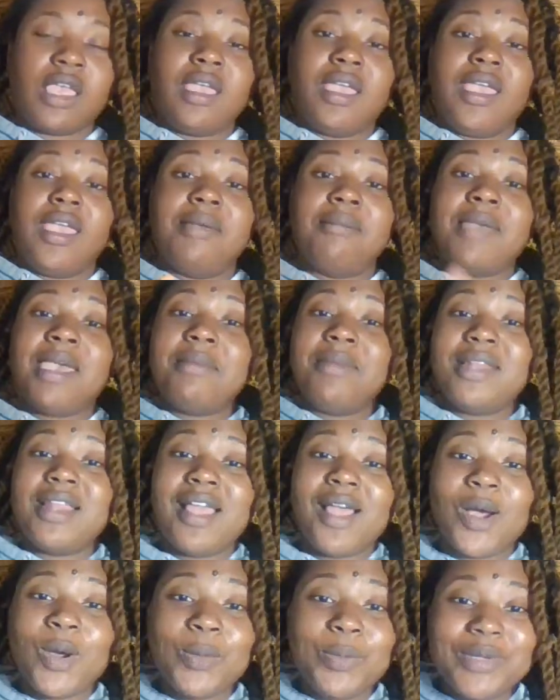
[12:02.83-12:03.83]
And maybe
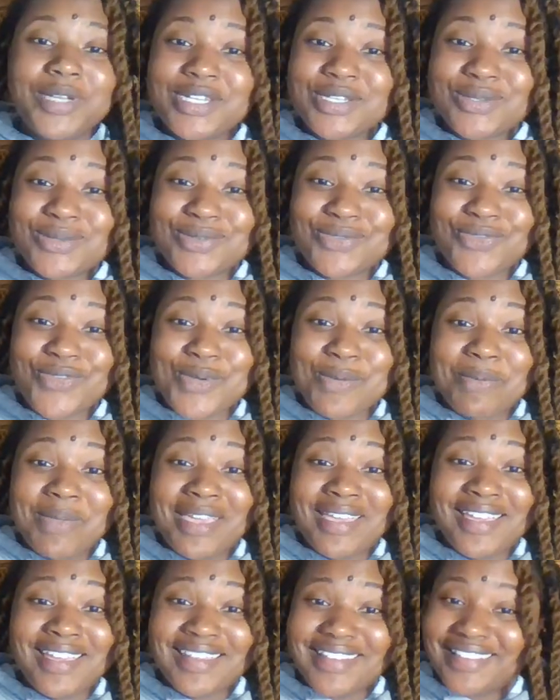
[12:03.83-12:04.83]
that openness was for
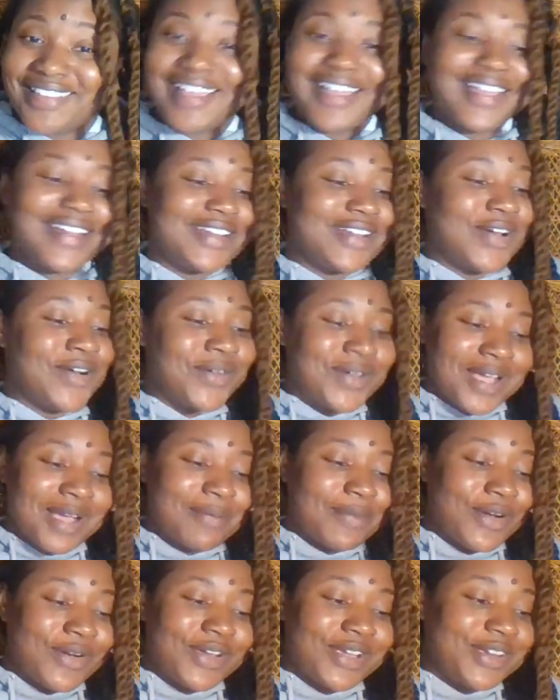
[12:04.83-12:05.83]
me. Like, don't
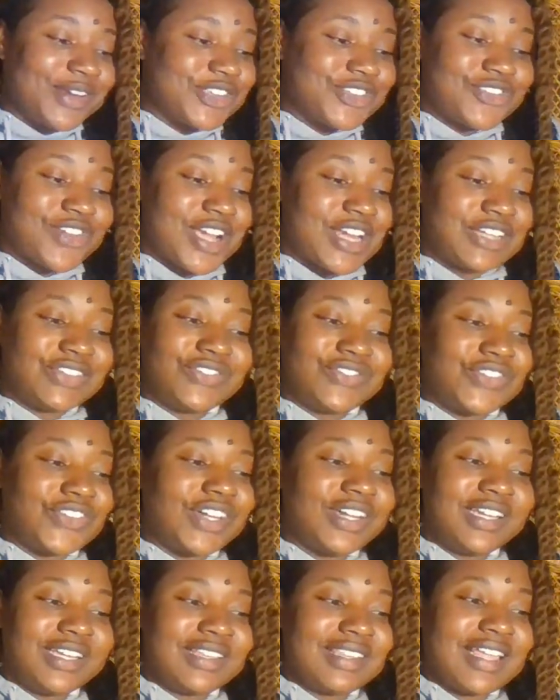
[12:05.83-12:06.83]
come on here trying to
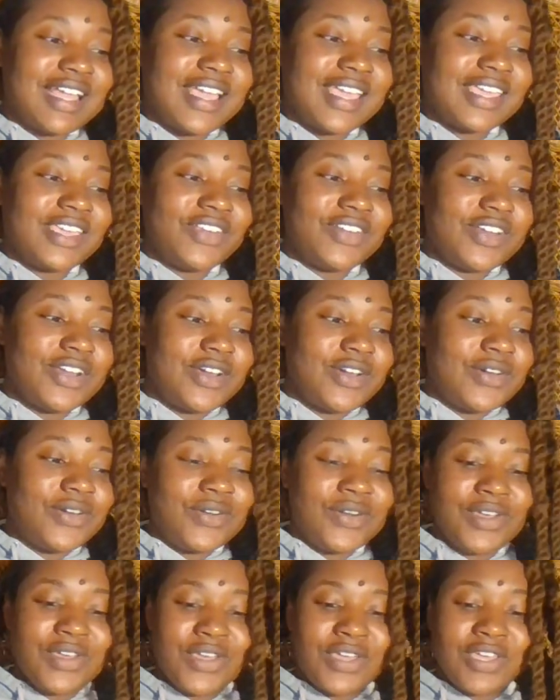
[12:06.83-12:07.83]
front like, you
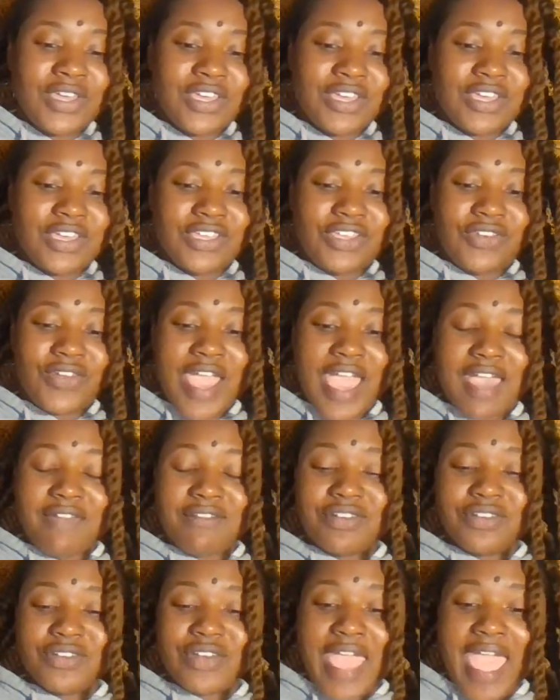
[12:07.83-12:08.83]

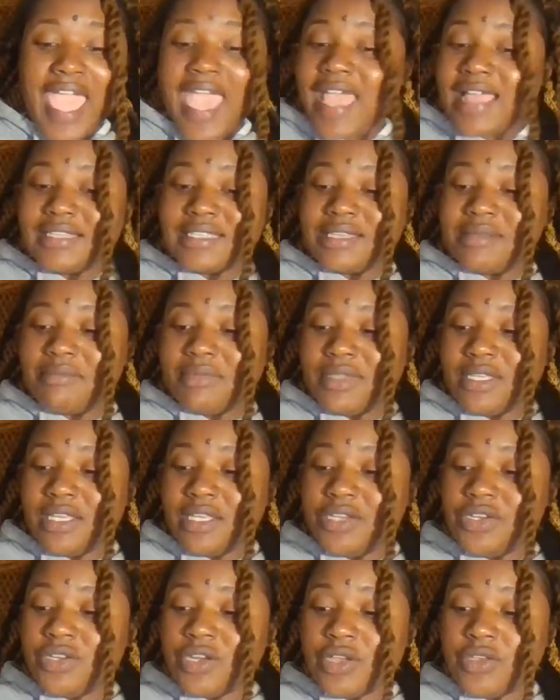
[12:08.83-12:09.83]
haven't had
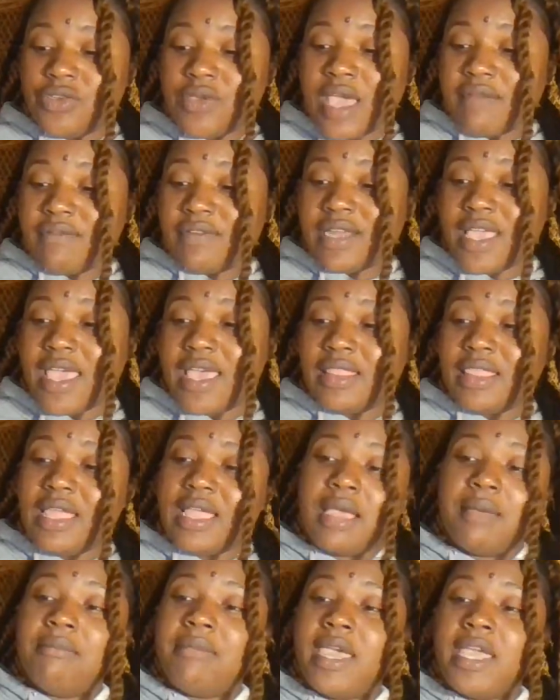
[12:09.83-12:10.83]
something, you haven't had like
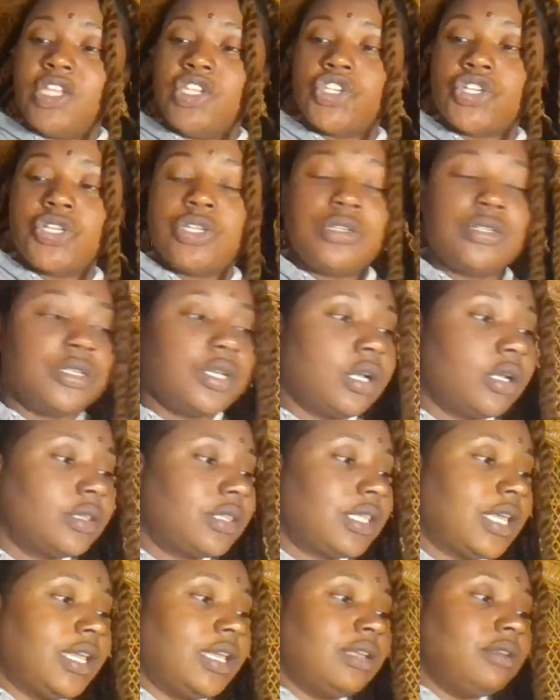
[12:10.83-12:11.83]
a major
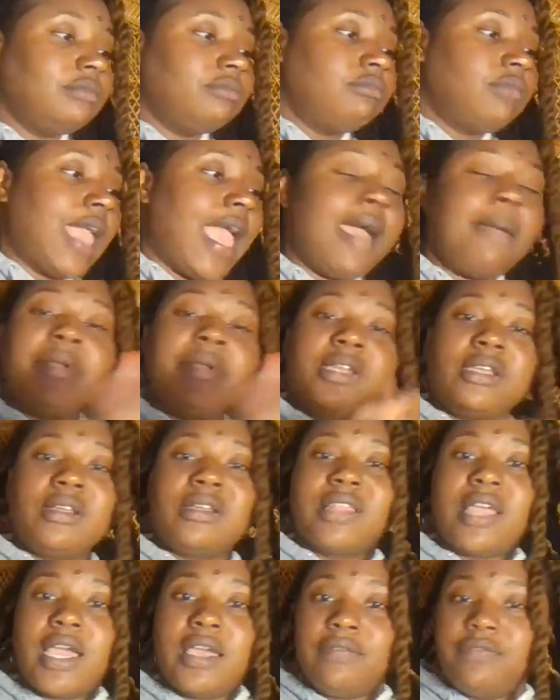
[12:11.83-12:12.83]
thing happen in your
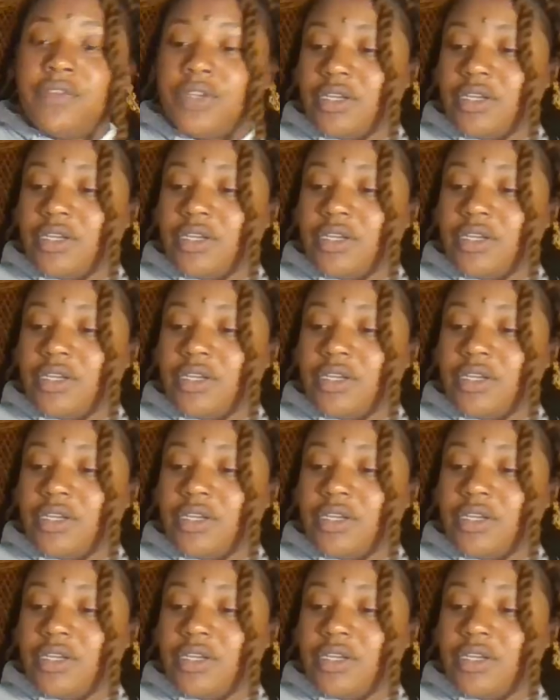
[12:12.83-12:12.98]
life.